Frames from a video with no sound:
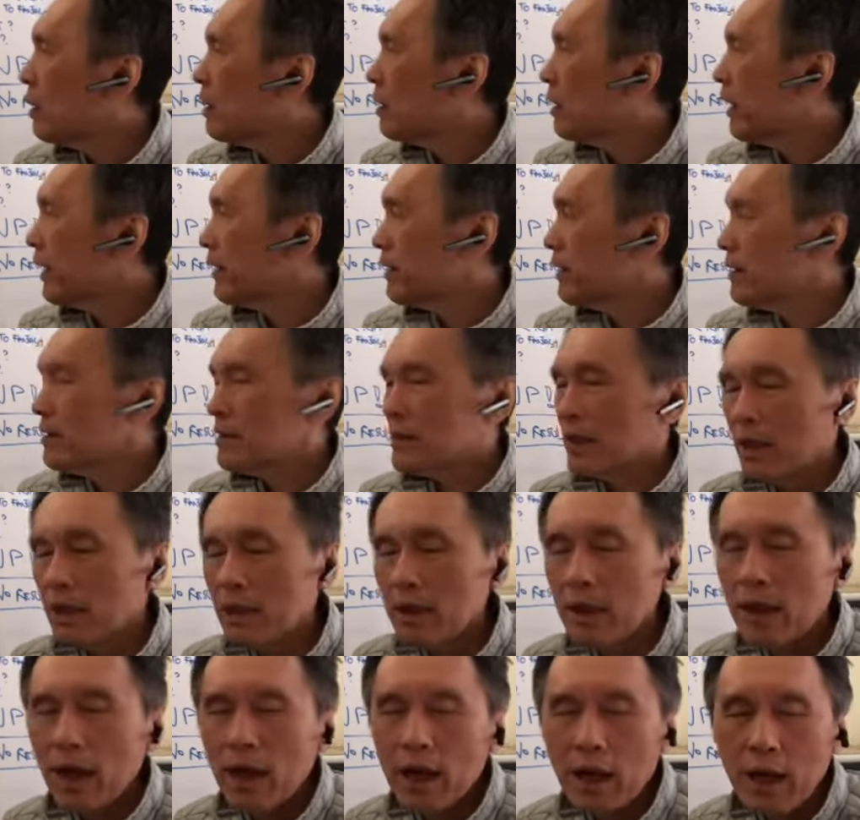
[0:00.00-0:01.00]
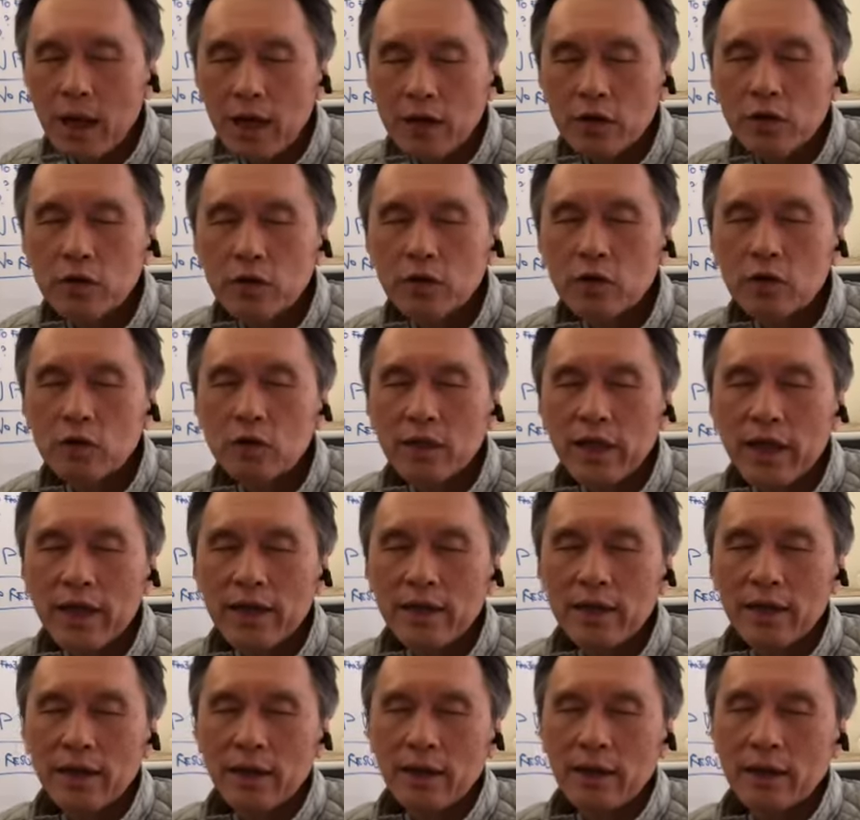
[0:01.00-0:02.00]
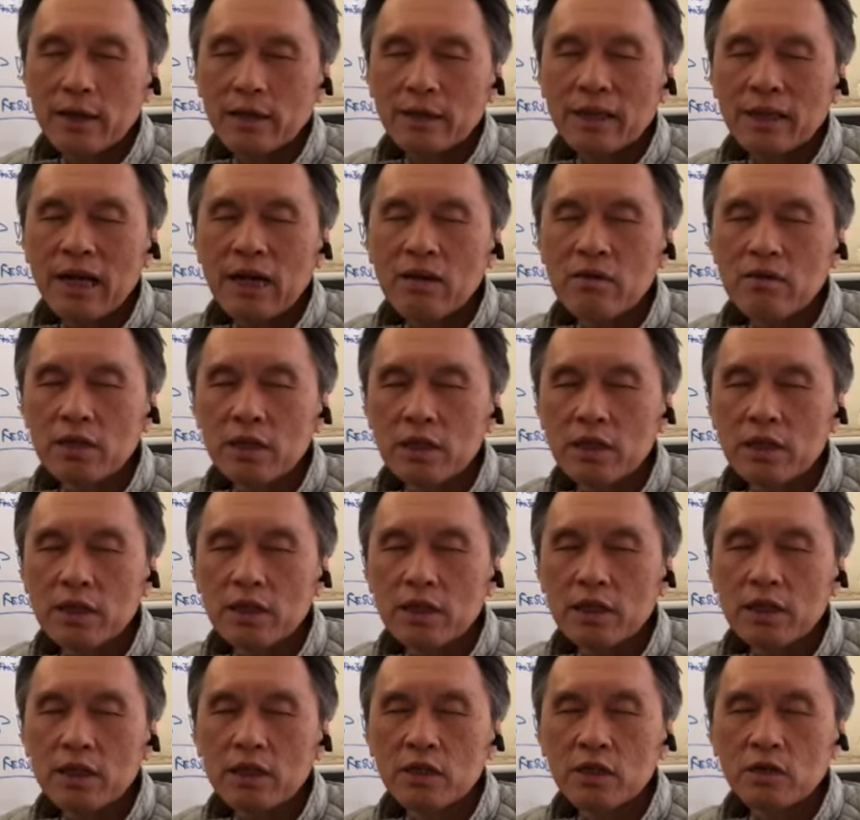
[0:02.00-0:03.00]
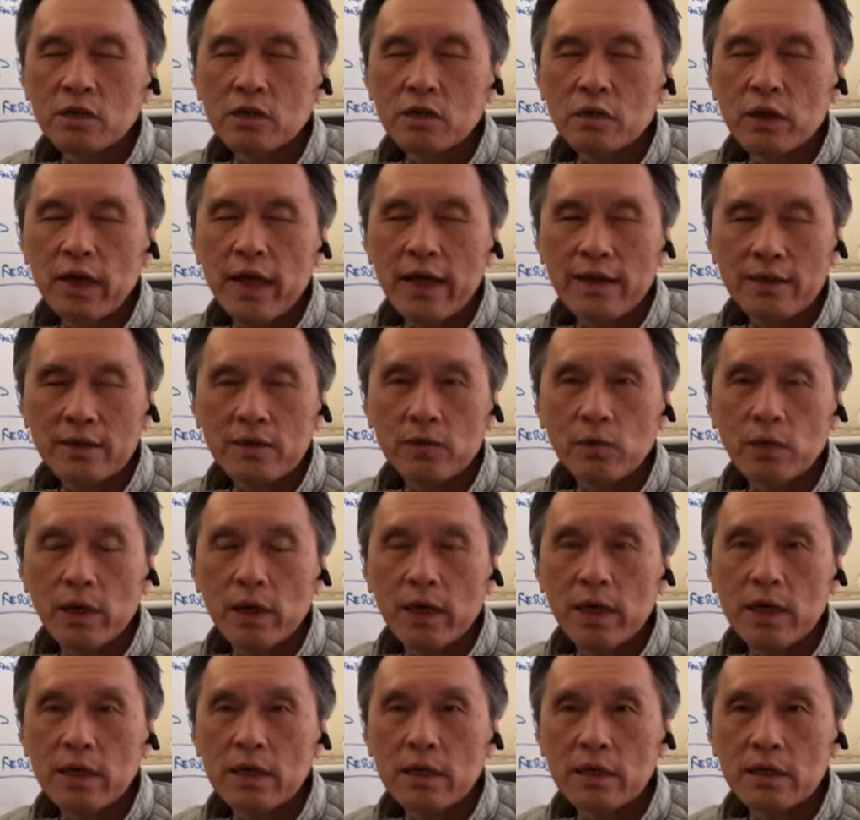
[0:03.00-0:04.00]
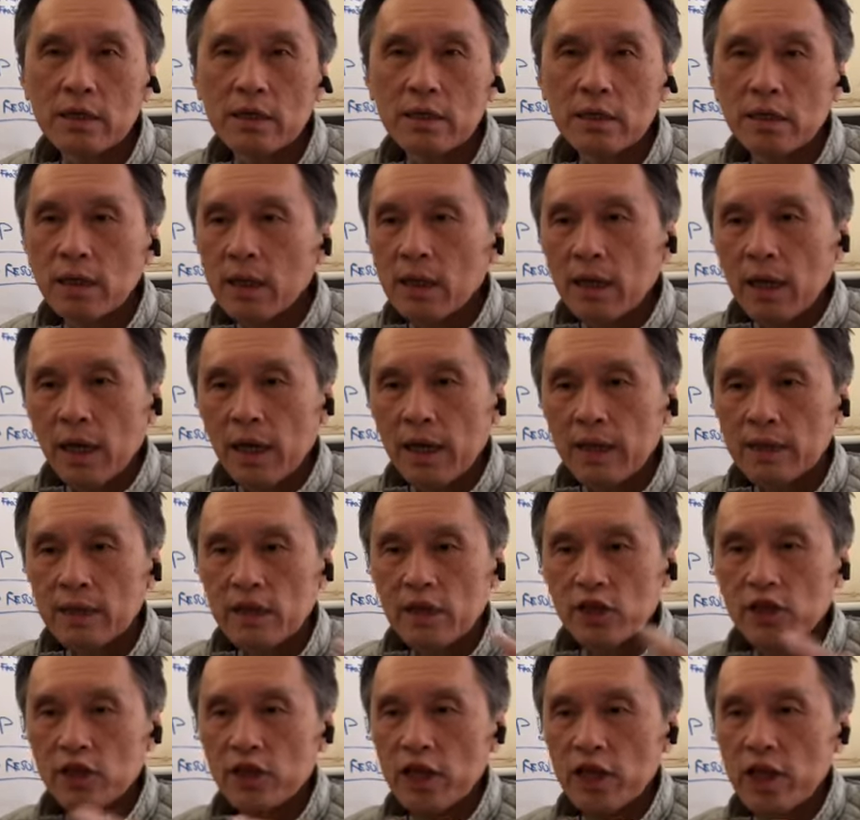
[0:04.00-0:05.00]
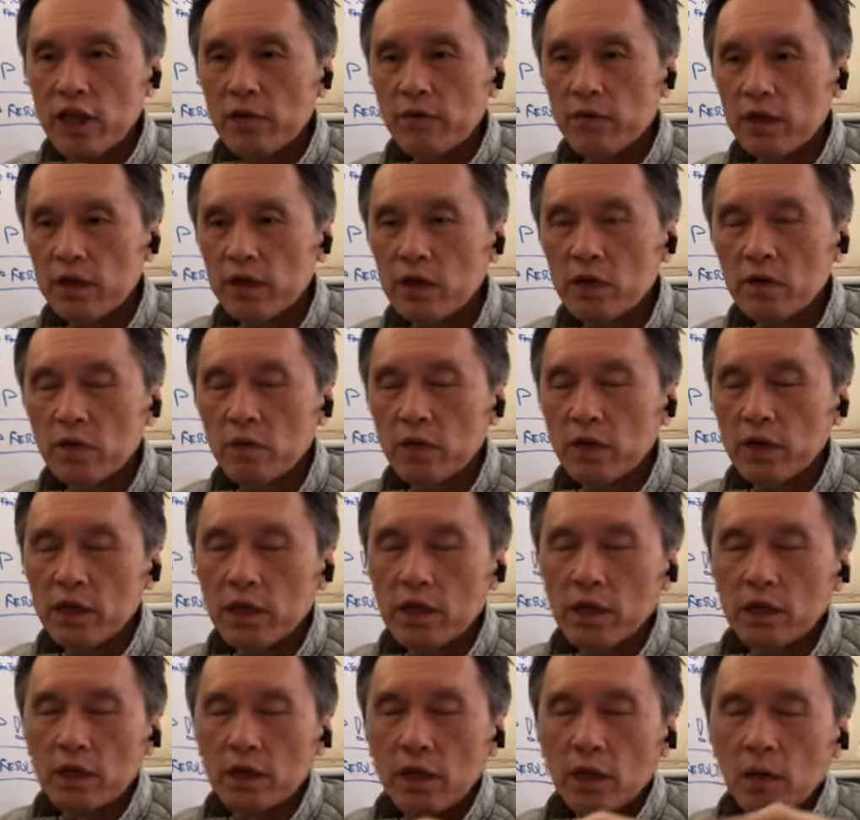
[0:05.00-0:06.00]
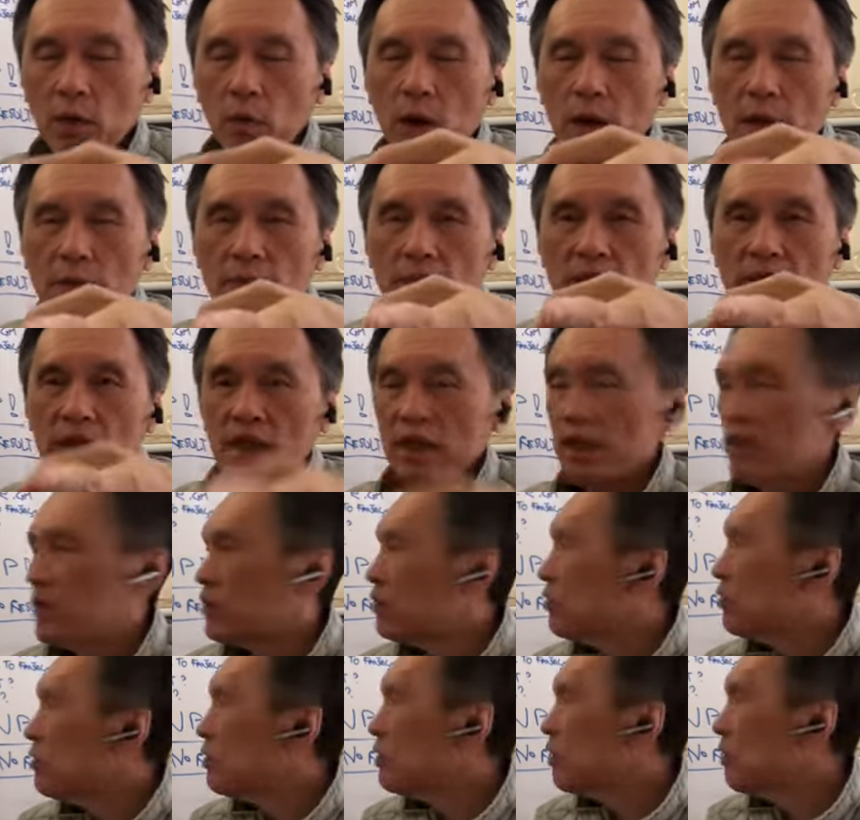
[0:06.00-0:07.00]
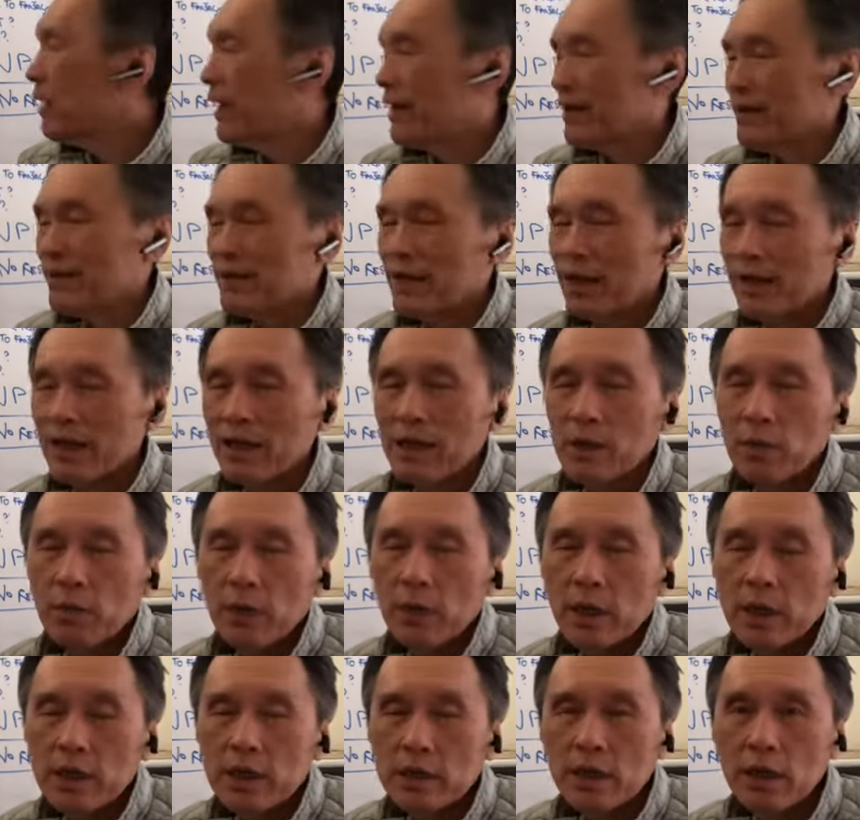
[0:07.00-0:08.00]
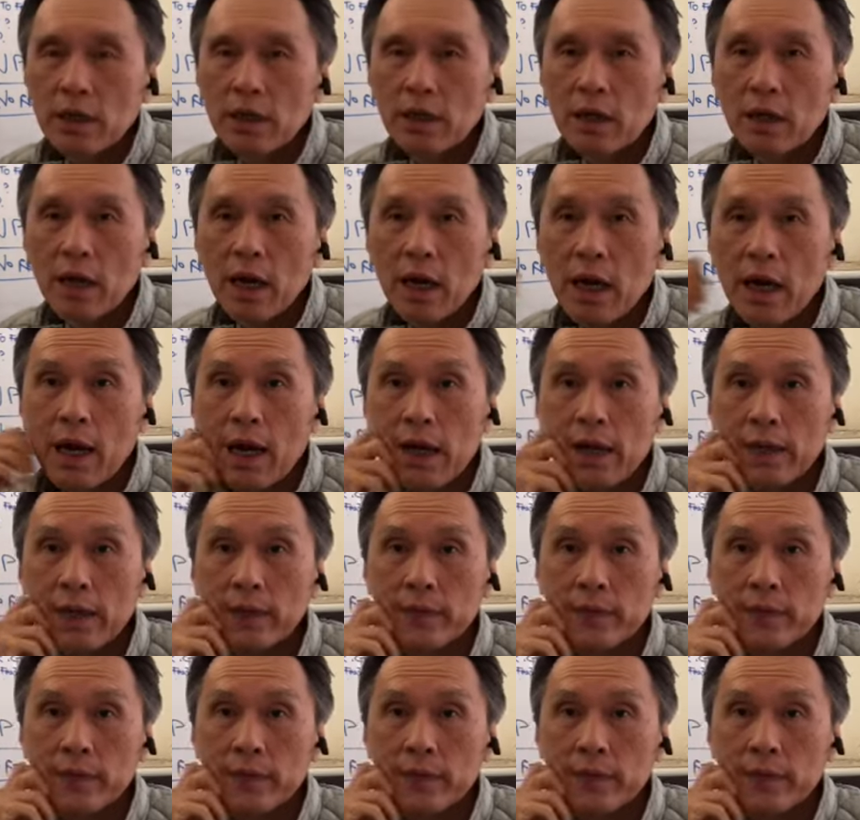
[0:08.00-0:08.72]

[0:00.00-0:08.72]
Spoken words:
Like this Heng Ha, you don't take 1,000 years to guess what it is. I just share with you within 1 minute, you know exactly what is Heng Ha.